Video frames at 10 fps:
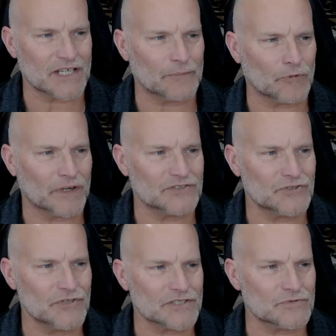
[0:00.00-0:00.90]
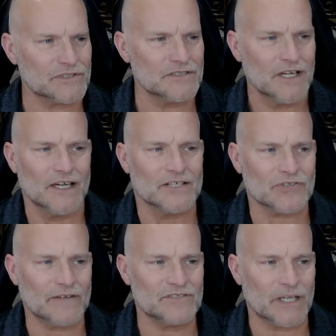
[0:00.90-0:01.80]
right to this one. So I
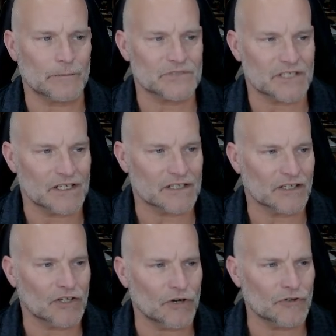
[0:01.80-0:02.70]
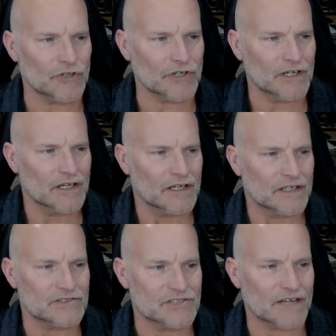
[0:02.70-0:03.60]
have DeepSeek Coder,
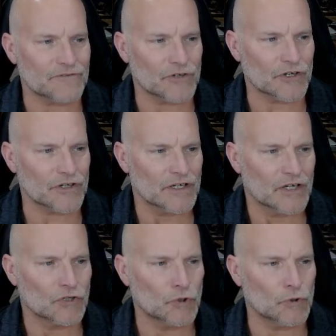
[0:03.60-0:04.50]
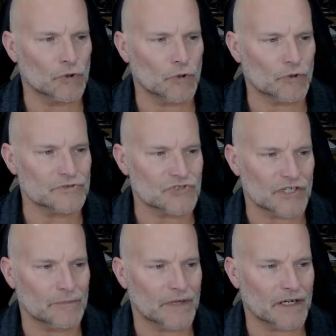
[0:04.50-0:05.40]
Zephyr, Google
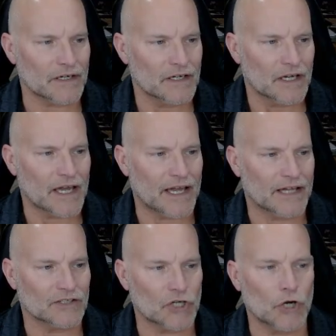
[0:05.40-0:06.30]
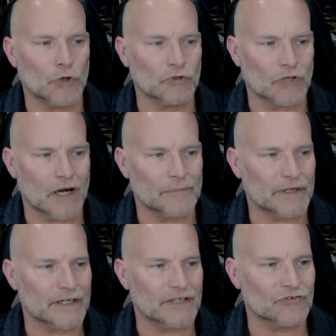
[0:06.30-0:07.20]
Gemma, and Code Llama
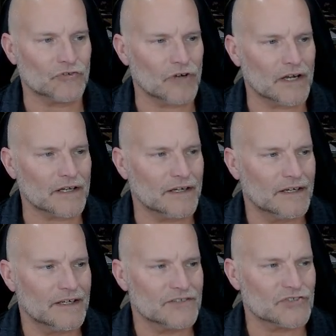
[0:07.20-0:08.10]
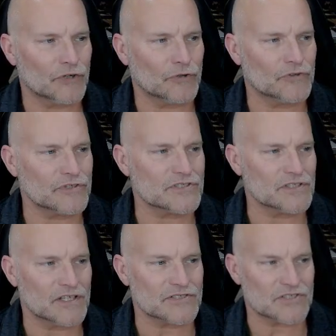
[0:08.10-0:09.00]
Instruct. So this
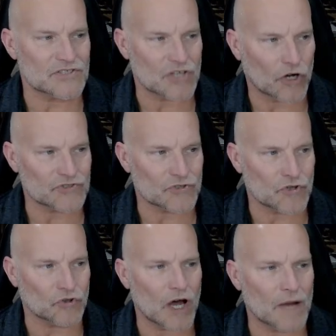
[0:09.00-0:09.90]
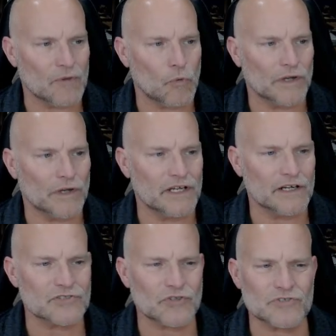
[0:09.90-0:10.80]
is also the Llama one here.
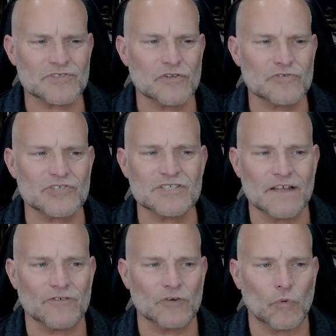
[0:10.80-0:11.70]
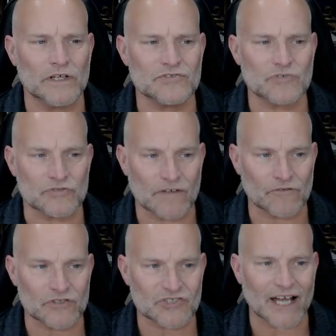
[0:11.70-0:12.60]
So there's just different ones. There's
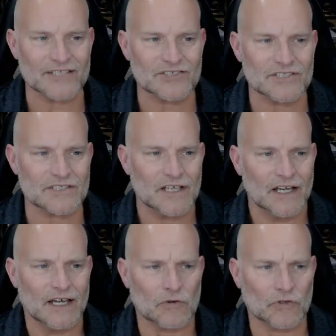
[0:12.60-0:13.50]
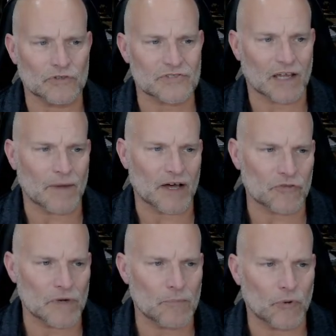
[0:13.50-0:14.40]
different sizes. It looks like about
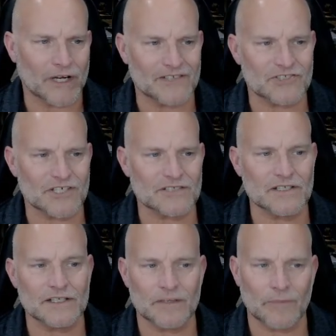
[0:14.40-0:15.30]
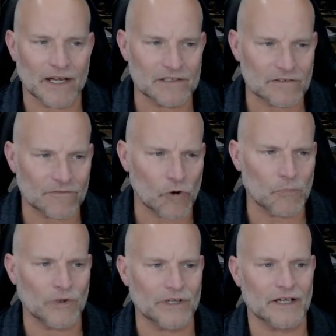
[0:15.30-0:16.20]
3.86 gigabytes,
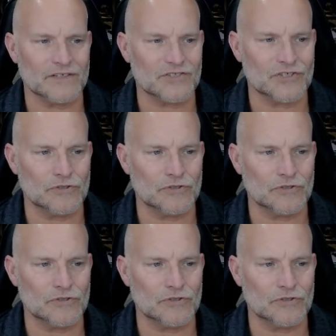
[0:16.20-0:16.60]
4.92,